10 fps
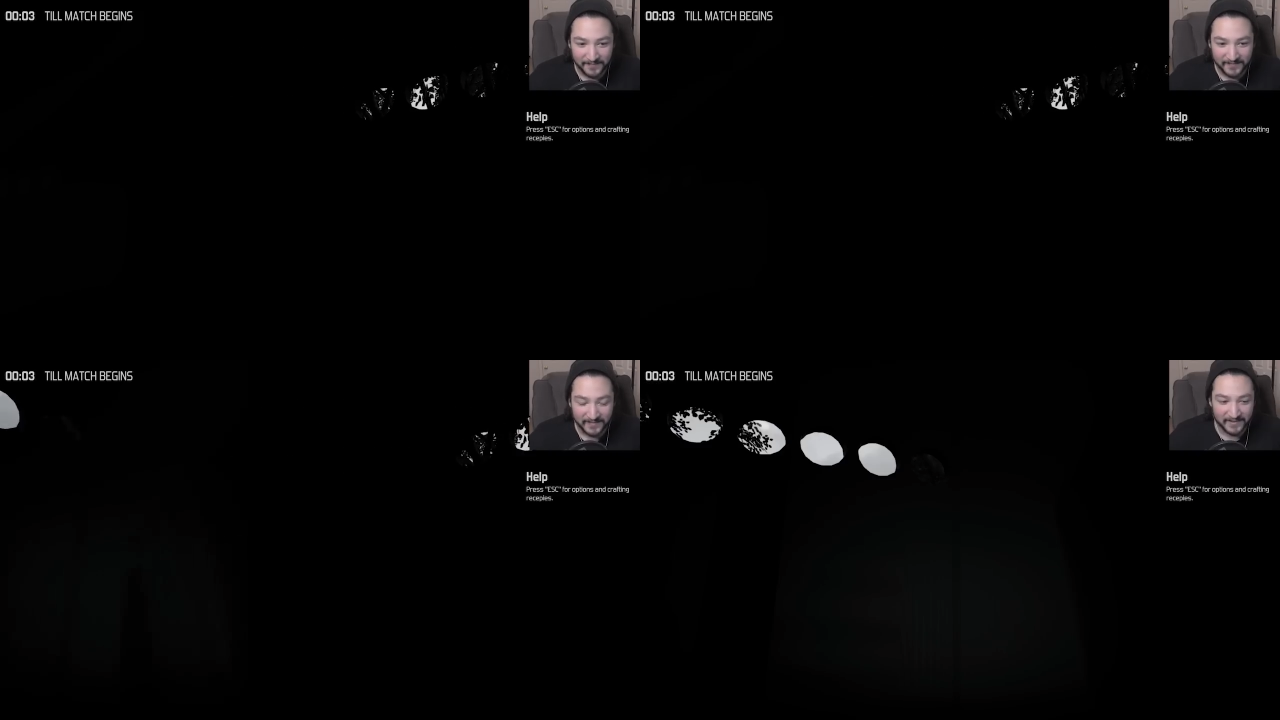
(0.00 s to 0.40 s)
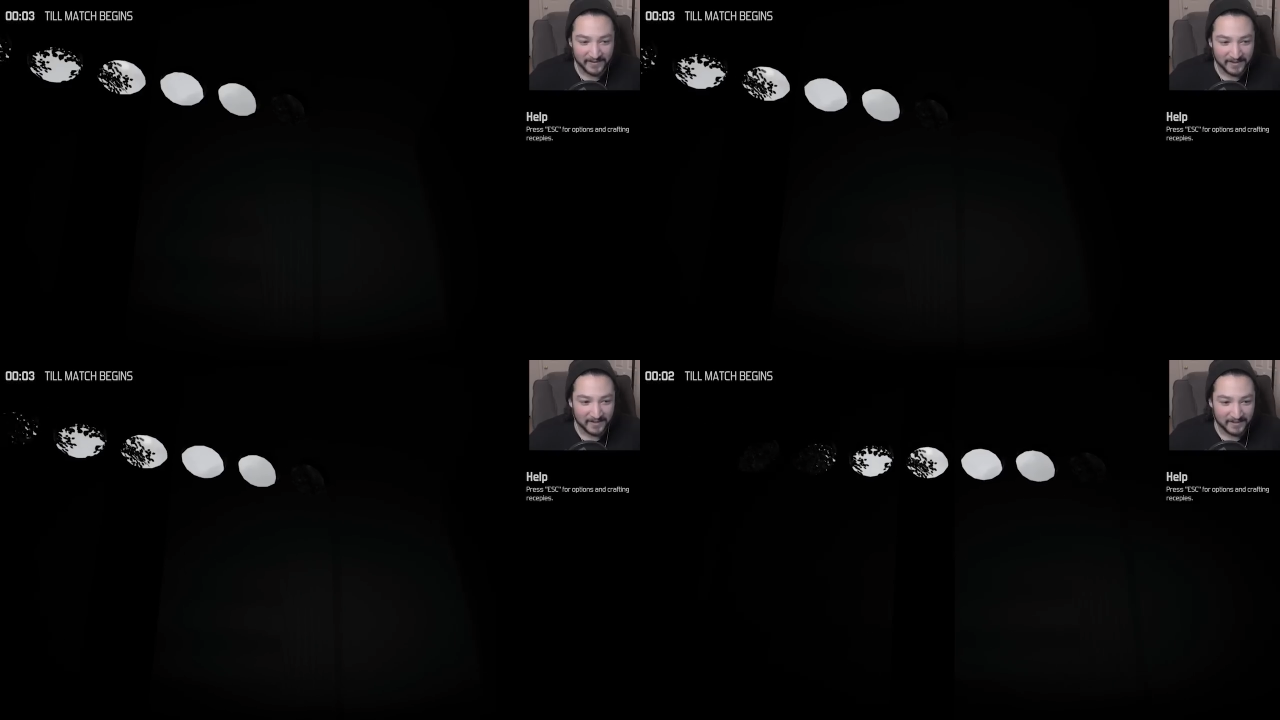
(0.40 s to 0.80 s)
I
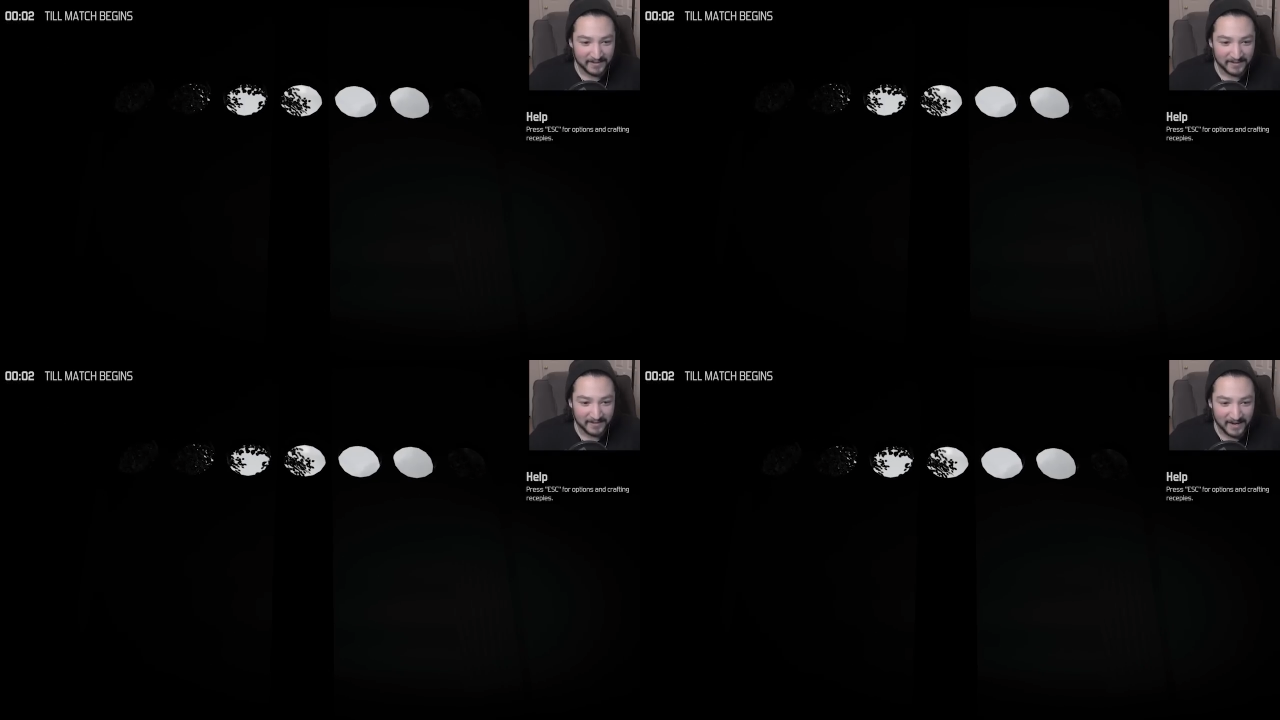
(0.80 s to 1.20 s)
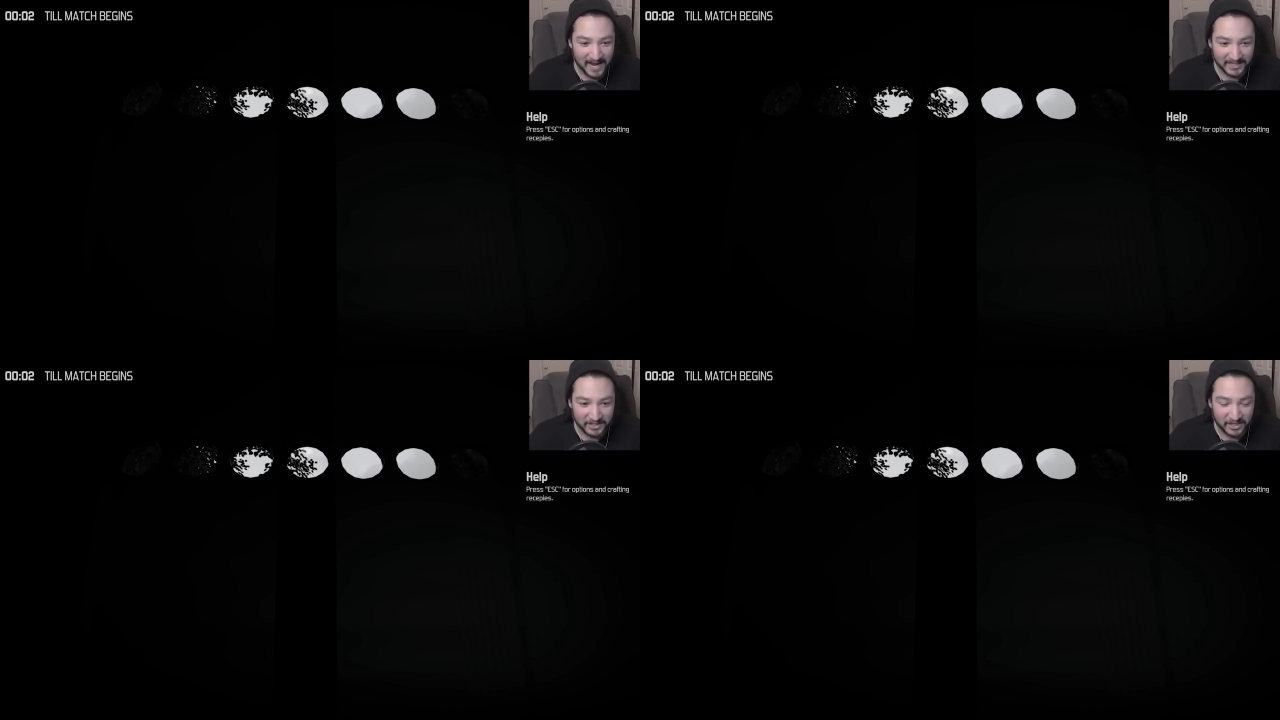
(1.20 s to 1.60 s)
was.
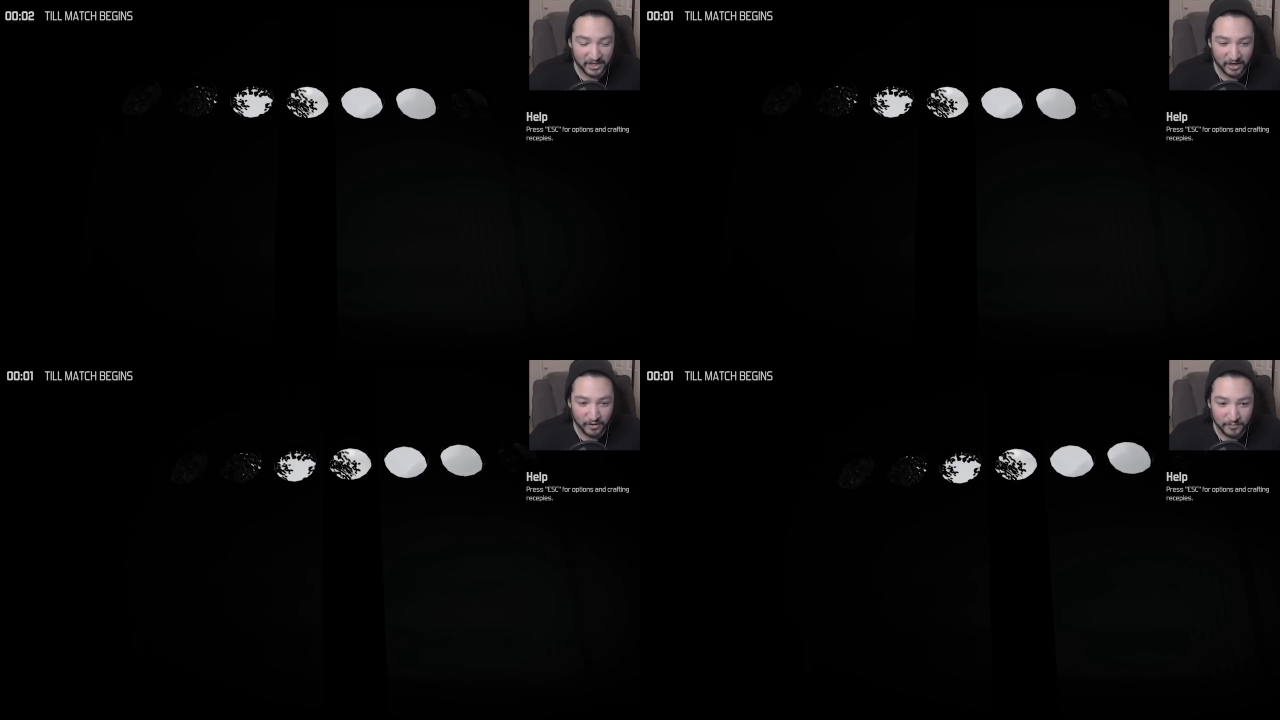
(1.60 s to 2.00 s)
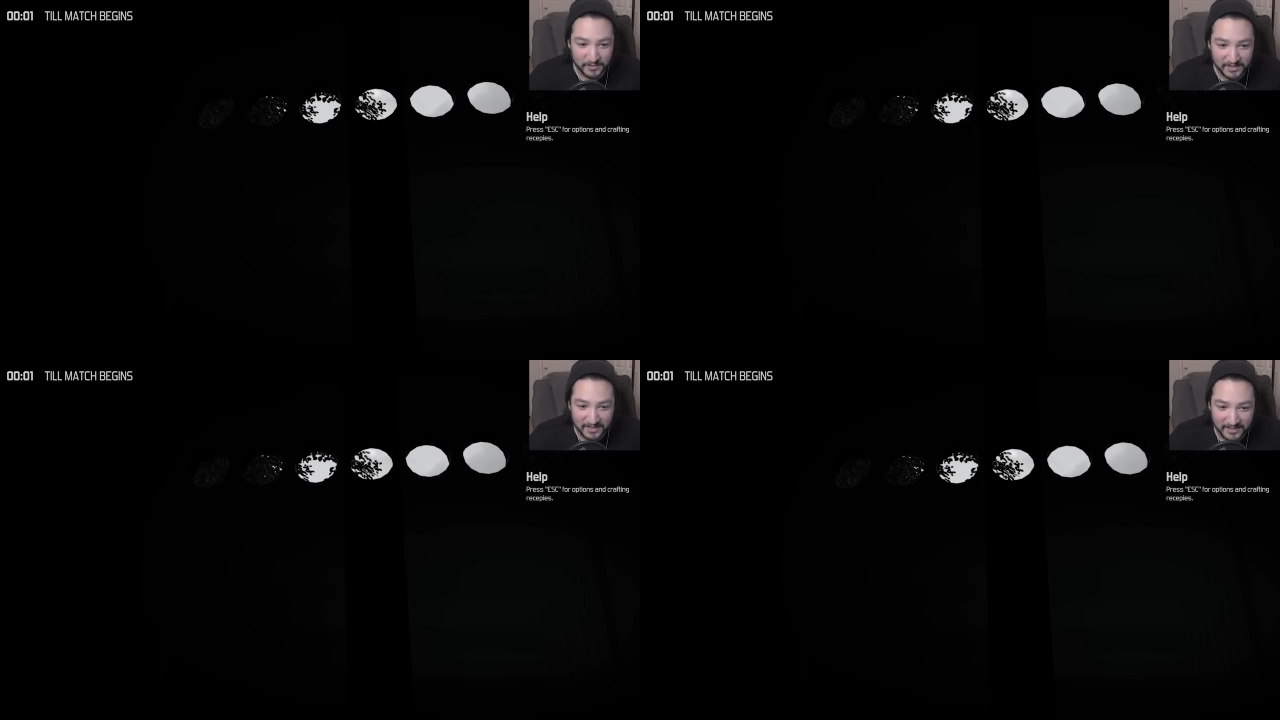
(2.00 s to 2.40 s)
Ice
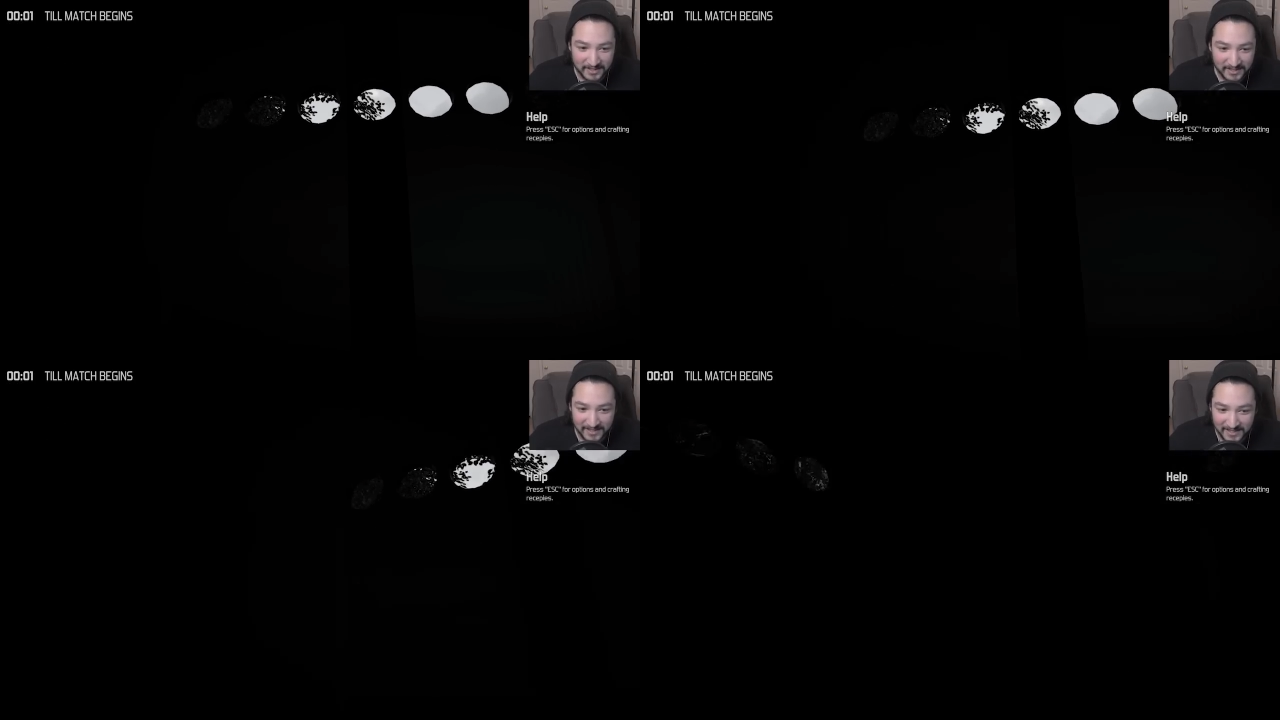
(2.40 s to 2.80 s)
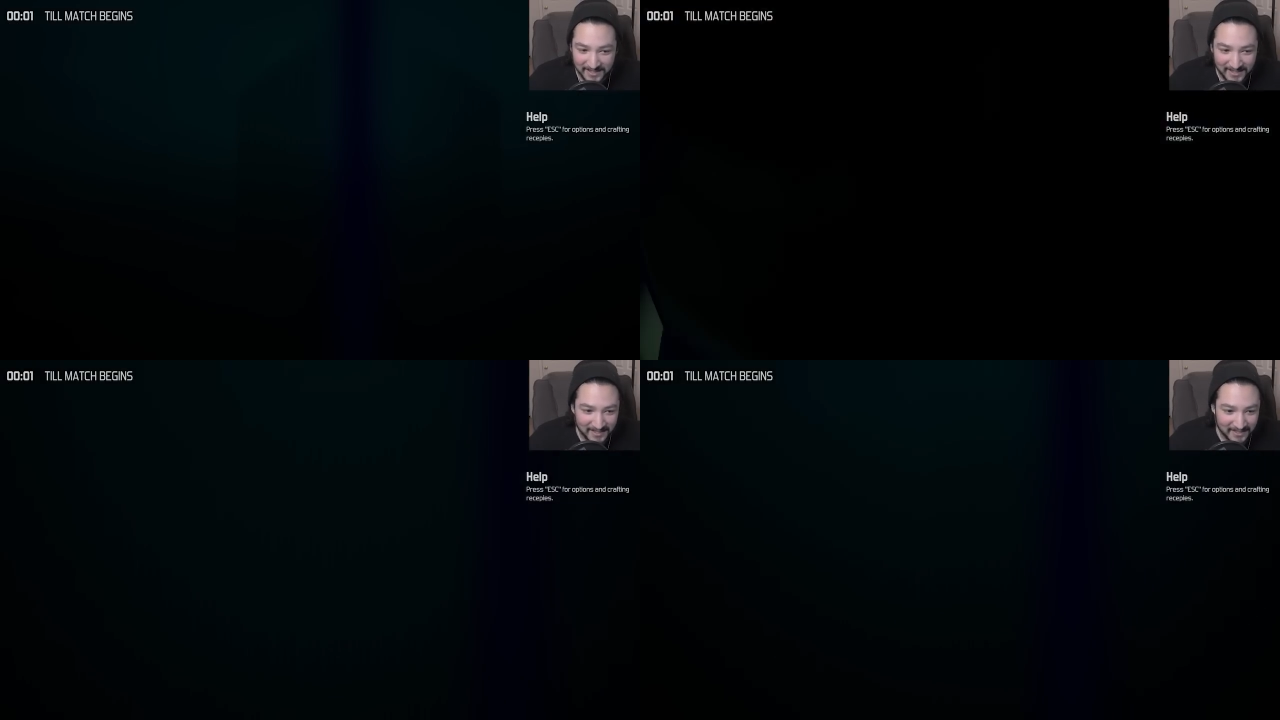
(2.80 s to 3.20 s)
cubes!
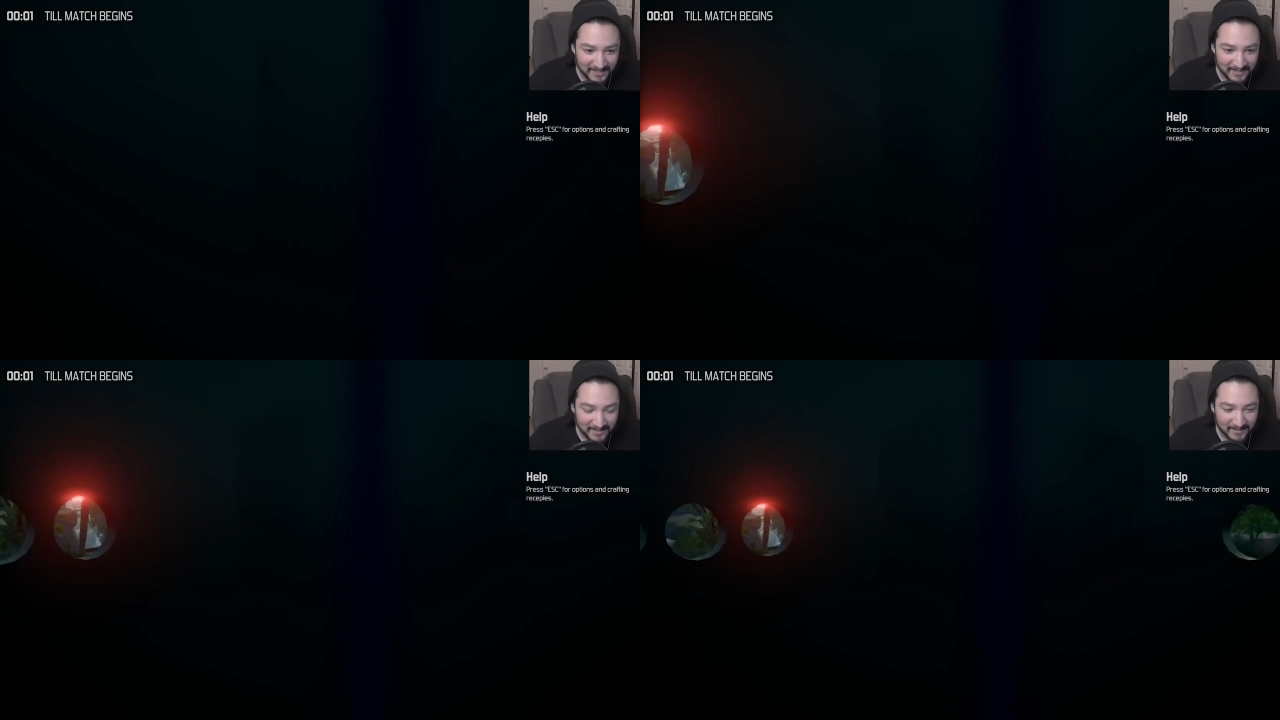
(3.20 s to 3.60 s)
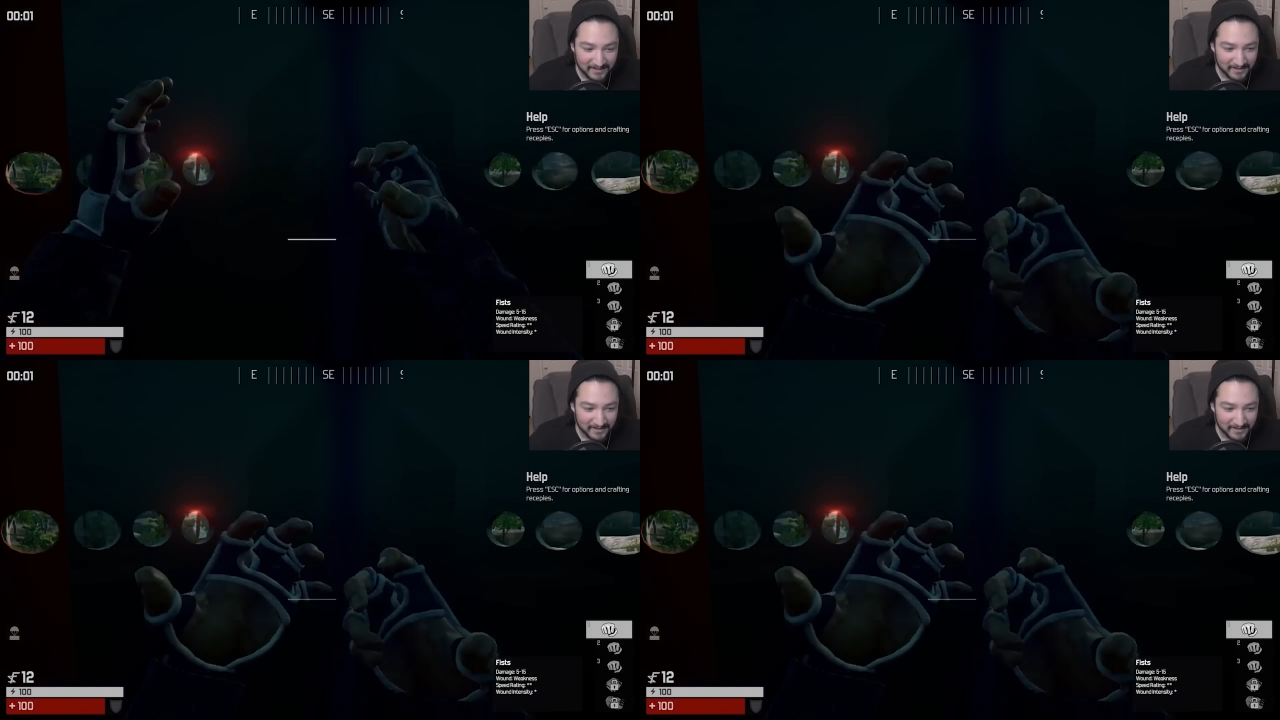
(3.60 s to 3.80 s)
Yeah,